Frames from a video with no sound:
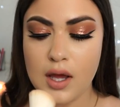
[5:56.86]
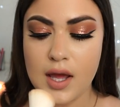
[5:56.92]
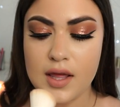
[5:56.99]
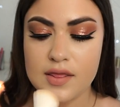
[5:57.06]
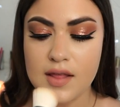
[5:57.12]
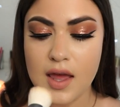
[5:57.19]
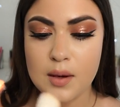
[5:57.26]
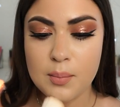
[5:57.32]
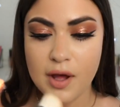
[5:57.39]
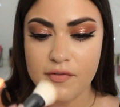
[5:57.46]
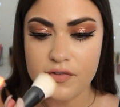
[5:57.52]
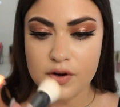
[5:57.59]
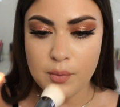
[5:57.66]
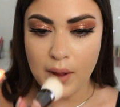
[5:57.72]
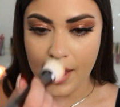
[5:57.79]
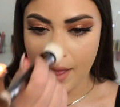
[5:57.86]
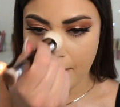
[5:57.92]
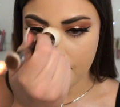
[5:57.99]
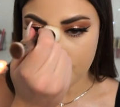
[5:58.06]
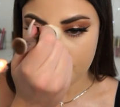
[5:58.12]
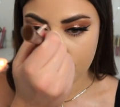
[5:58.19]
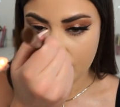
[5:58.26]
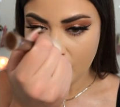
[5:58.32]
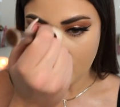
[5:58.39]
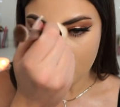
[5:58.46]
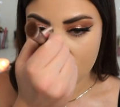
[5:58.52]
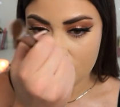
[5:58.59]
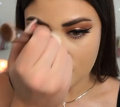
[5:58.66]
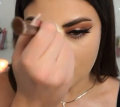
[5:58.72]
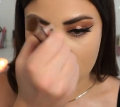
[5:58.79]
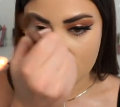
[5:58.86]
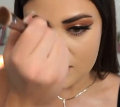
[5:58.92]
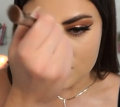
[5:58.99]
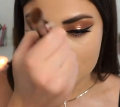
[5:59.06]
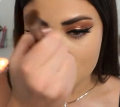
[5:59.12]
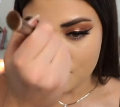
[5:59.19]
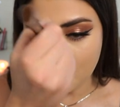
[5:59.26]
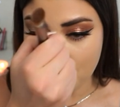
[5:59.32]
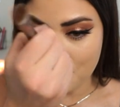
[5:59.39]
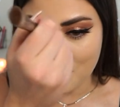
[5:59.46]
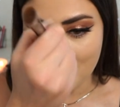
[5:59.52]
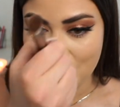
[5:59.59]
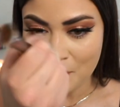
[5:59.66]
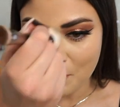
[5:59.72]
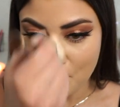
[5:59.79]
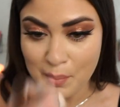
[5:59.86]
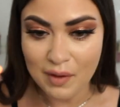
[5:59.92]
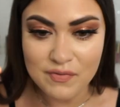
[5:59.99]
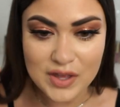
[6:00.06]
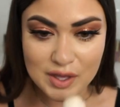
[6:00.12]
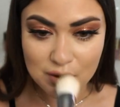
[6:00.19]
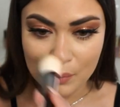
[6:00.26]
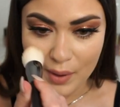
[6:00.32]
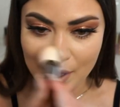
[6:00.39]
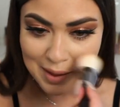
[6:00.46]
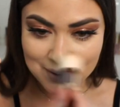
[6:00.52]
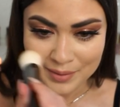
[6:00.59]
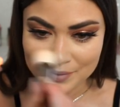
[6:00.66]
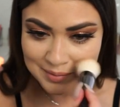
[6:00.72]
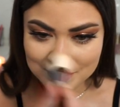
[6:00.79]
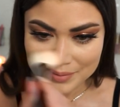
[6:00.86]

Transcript: and then buff it away. Literally just buffing it away.